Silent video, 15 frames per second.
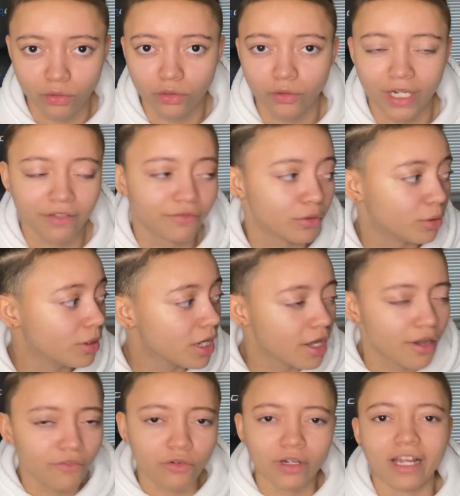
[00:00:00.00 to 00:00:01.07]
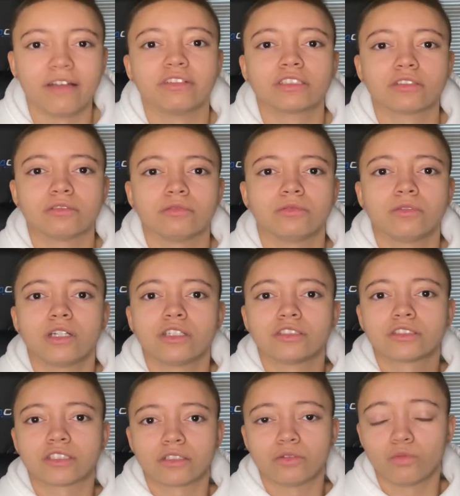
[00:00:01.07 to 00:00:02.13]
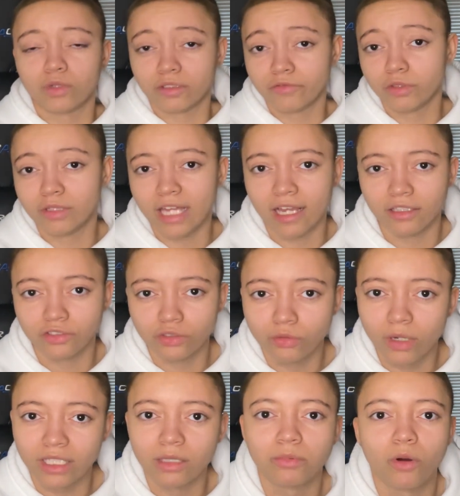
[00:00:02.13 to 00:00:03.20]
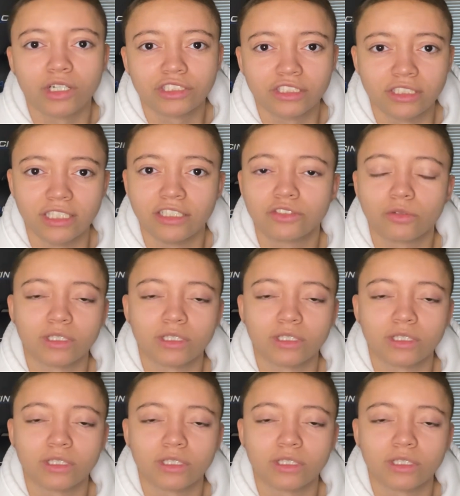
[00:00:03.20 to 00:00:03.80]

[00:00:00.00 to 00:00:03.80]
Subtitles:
grateful for every single one of you that do end up watching this.